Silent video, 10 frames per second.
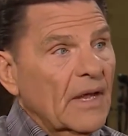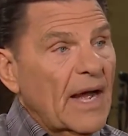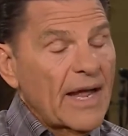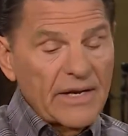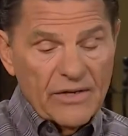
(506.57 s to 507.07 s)

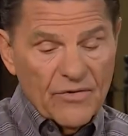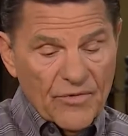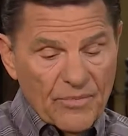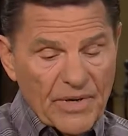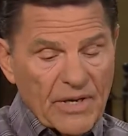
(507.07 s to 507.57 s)
I need to
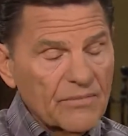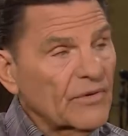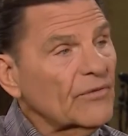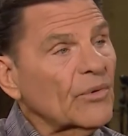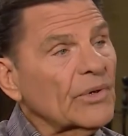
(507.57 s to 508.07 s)
repent
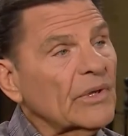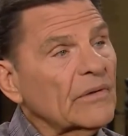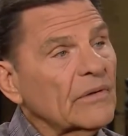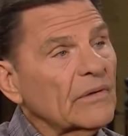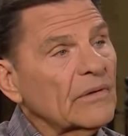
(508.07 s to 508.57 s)
before you."
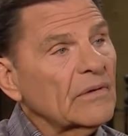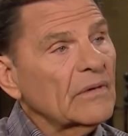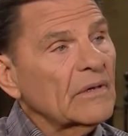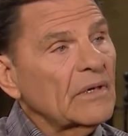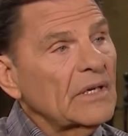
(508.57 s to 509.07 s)

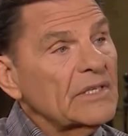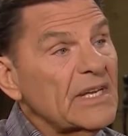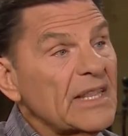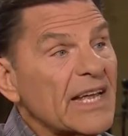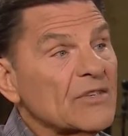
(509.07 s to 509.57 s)

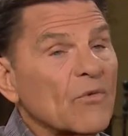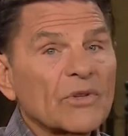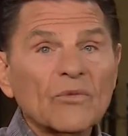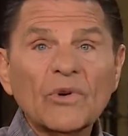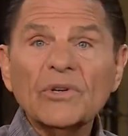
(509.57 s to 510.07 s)
See, that's
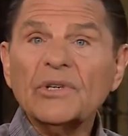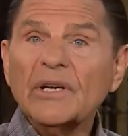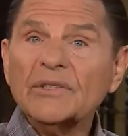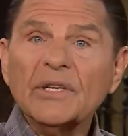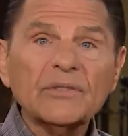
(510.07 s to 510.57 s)
what the Word
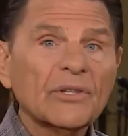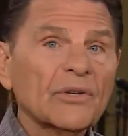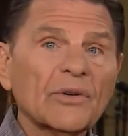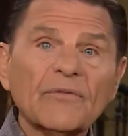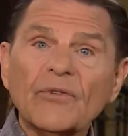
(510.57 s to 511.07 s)
tells us to
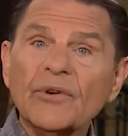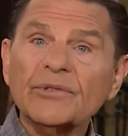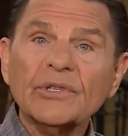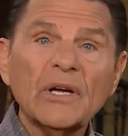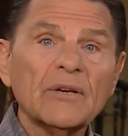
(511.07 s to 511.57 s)
do in 1
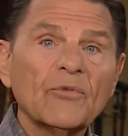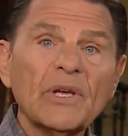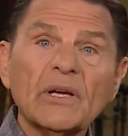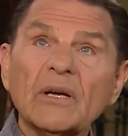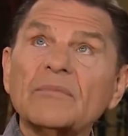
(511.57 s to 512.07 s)
John. If we
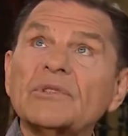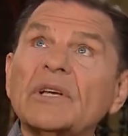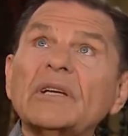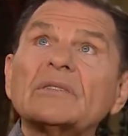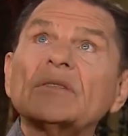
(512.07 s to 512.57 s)
come to
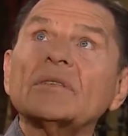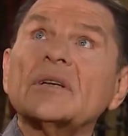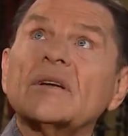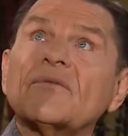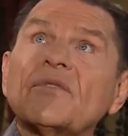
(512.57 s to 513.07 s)
Jesus and
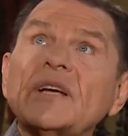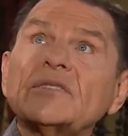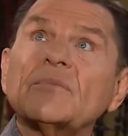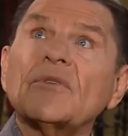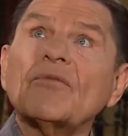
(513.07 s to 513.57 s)
confess
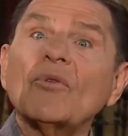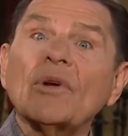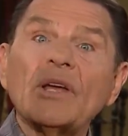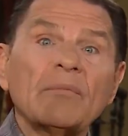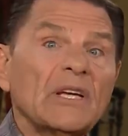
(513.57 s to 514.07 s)
it before
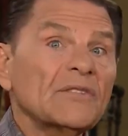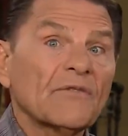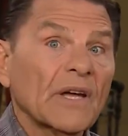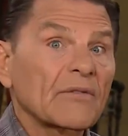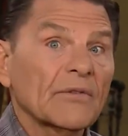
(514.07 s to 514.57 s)
Him, He's
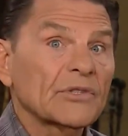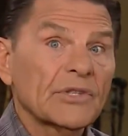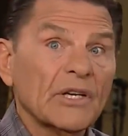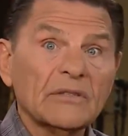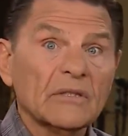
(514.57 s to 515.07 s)
faithful and
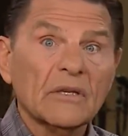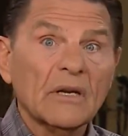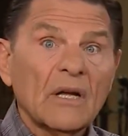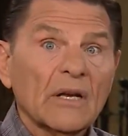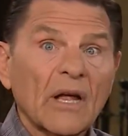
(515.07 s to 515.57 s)
just,
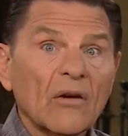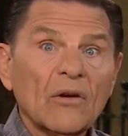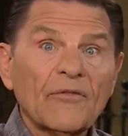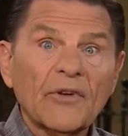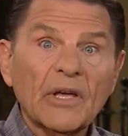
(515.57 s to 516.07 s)
not
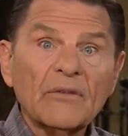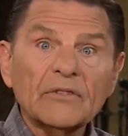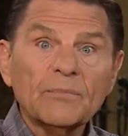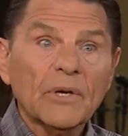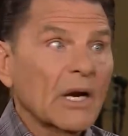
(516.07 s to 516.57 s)
only forgive us,
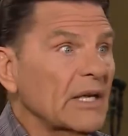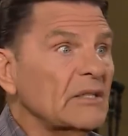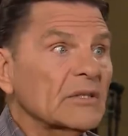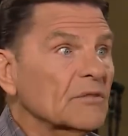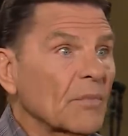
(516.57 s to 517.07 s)
but
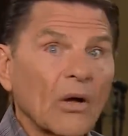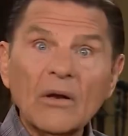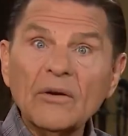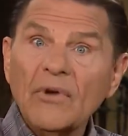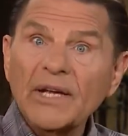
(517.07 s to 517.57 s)
cleanse us from all
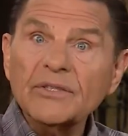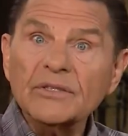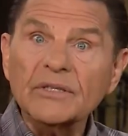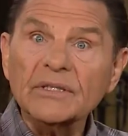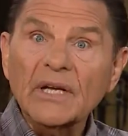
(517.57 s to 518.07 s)

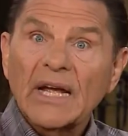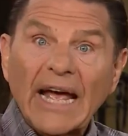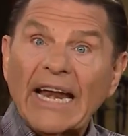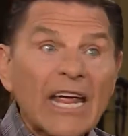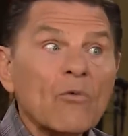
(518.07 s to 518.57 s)
unrighteousness.
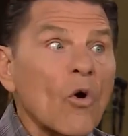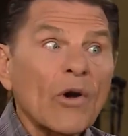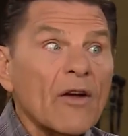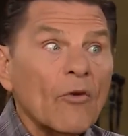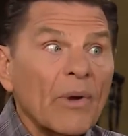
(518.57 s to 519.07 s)
And He won't
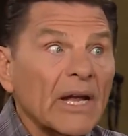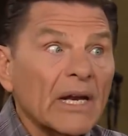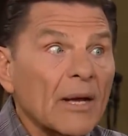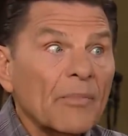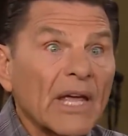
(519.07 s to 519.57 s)
ever bring
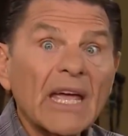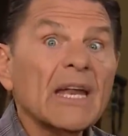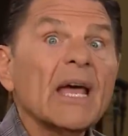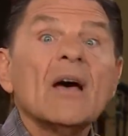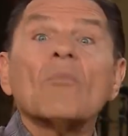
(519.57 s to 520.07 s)
it up
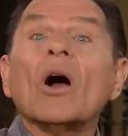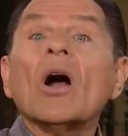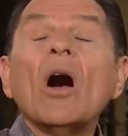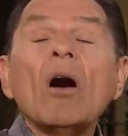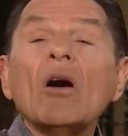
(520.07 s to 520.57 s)
again
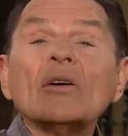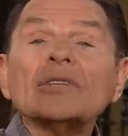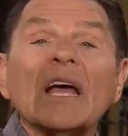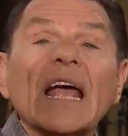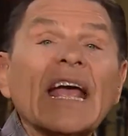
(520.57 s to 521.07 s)
because
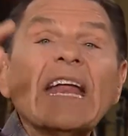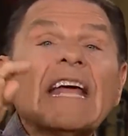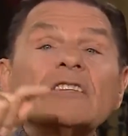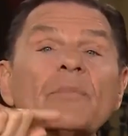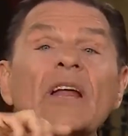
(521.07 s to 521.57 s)
it
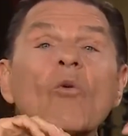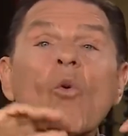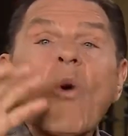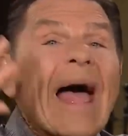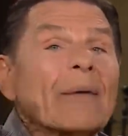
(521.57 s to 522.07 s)
has
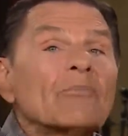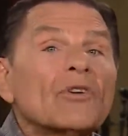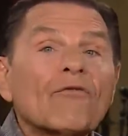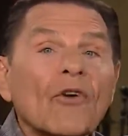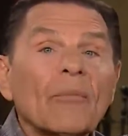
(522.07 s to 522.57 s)
been wiped
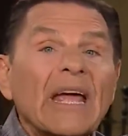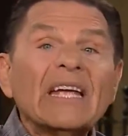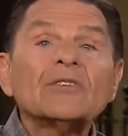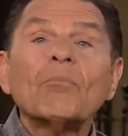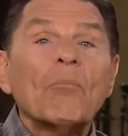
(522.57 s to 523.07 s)
from
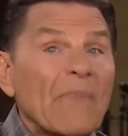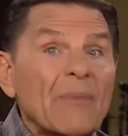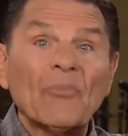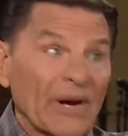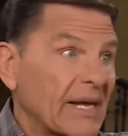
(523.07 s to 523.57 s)
His
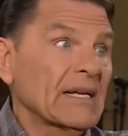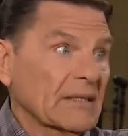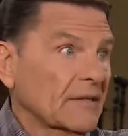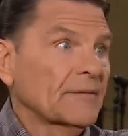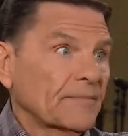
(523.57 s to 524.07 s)
memory.
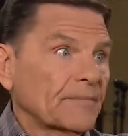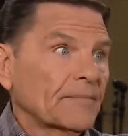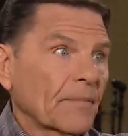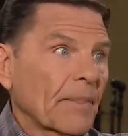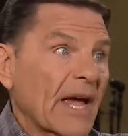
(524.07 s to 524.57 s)

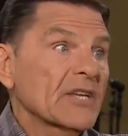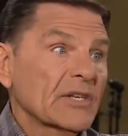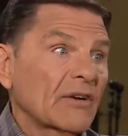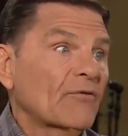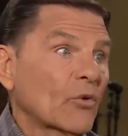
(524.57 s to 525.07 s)

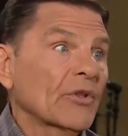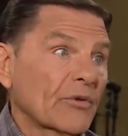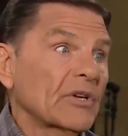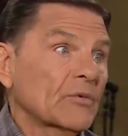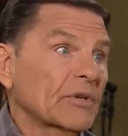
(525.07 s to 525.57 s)
Isaiah
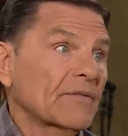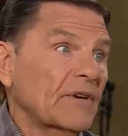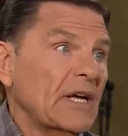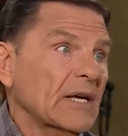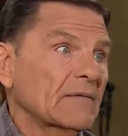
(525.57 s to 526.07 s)
43
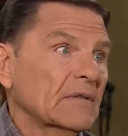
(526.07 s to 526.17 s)
25.